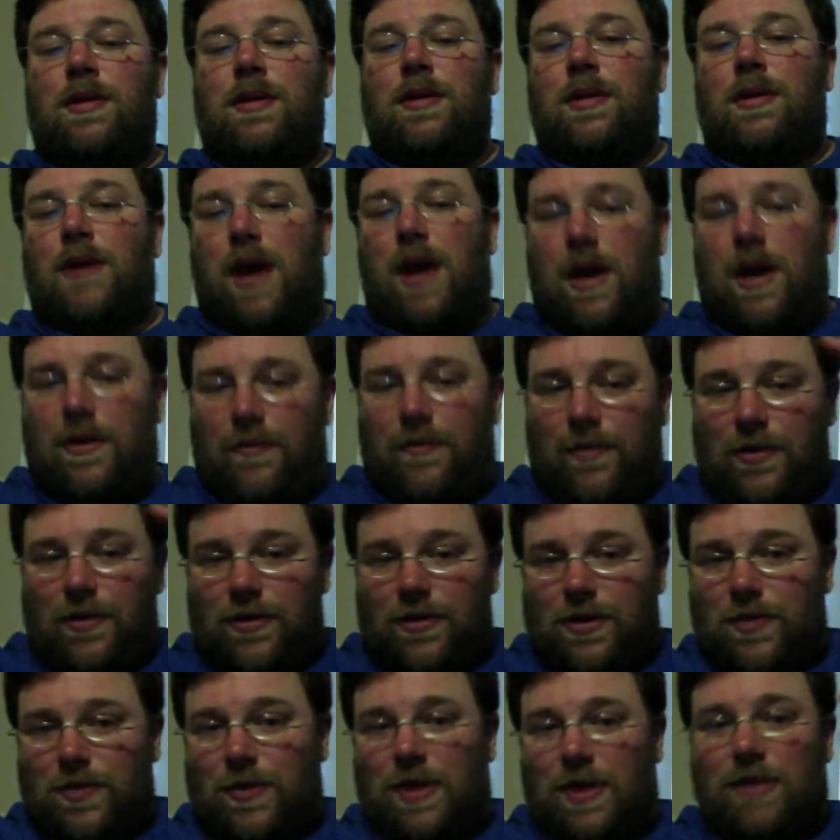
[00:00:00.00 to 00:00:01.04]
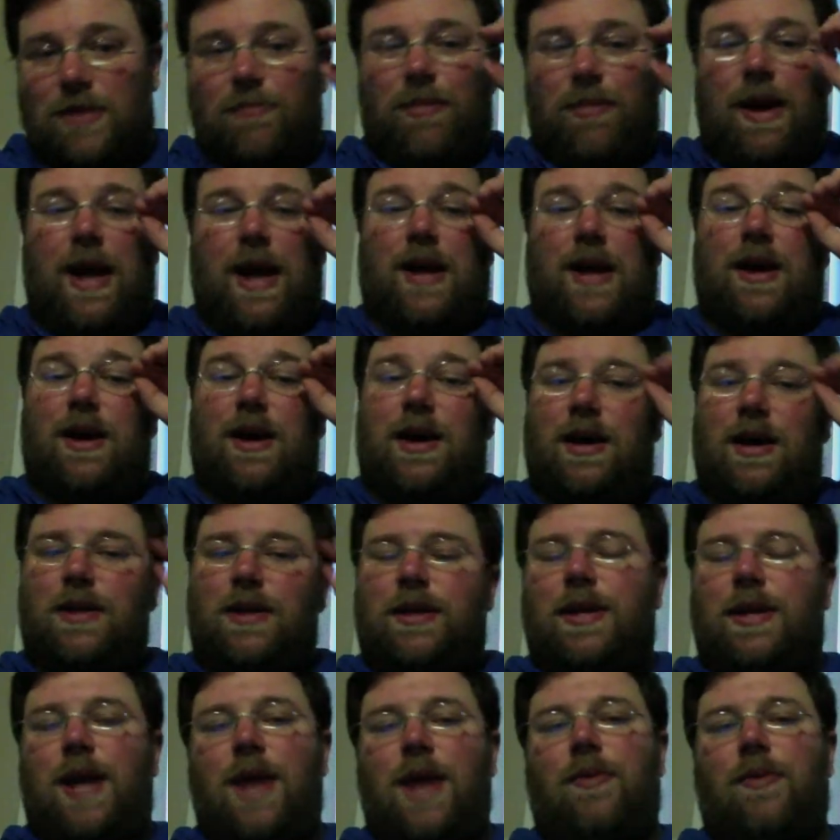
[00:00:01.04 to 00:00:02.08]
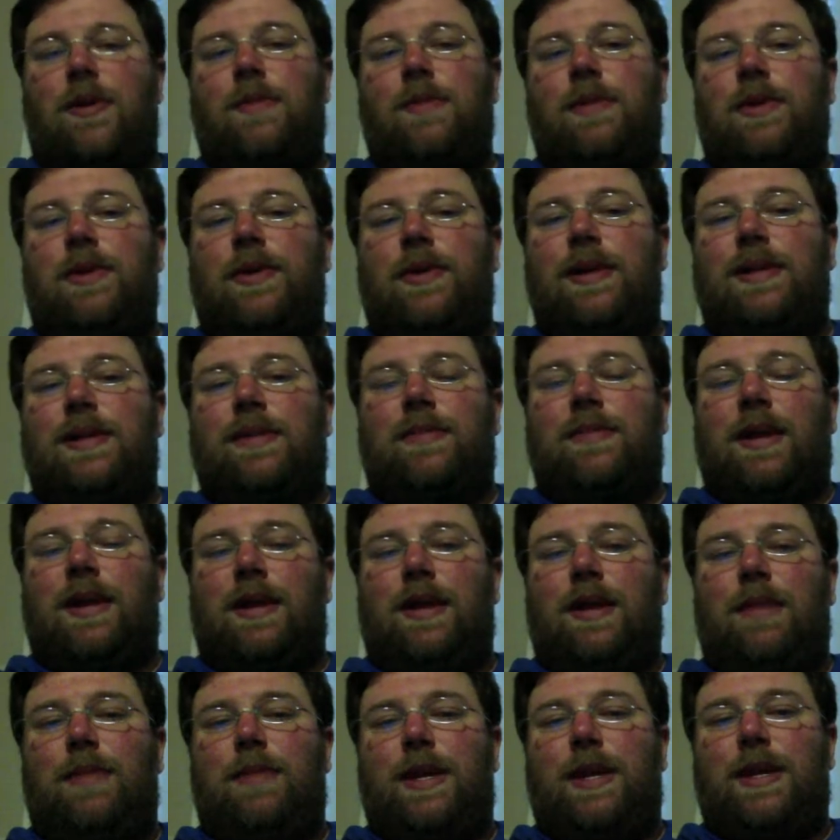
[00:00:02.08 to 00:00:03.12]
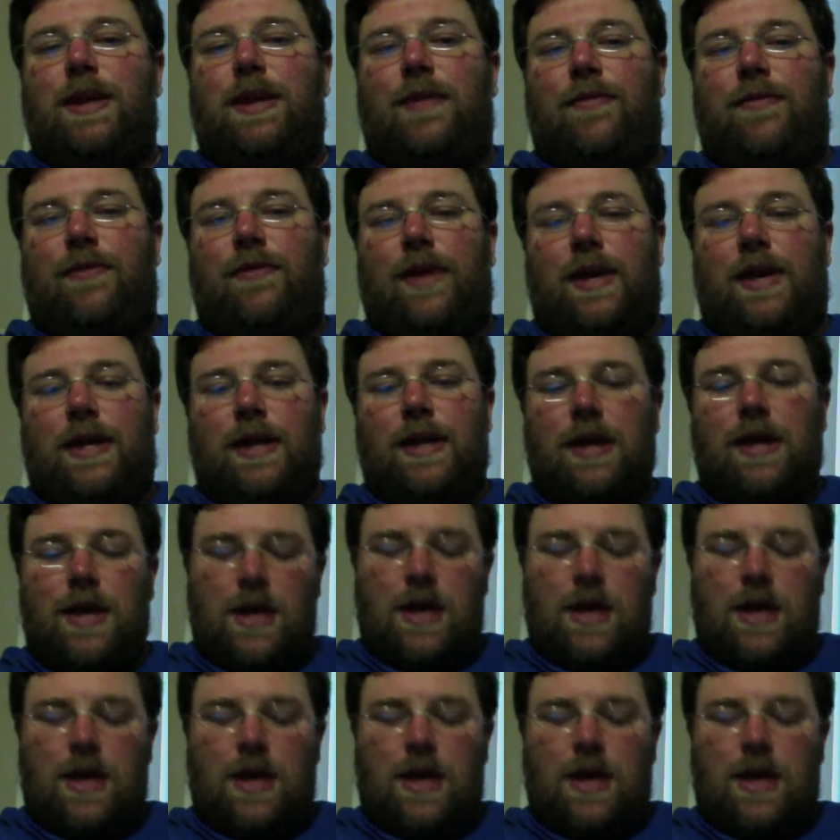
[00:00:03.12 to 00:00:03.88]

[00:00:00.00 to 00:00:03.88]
Hi folks, welcome back. Today we're going to be doing something a little bit different.